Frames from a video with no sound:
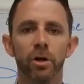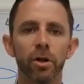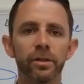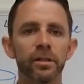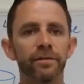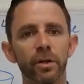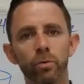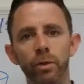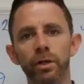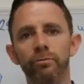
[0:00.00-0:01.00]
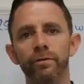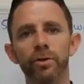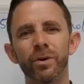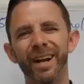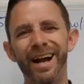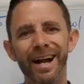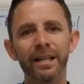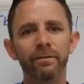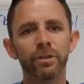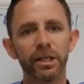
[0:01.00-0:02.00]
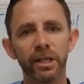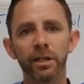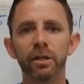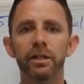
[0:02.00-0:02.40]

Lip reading: all the stuff that we're going to review at a high level here.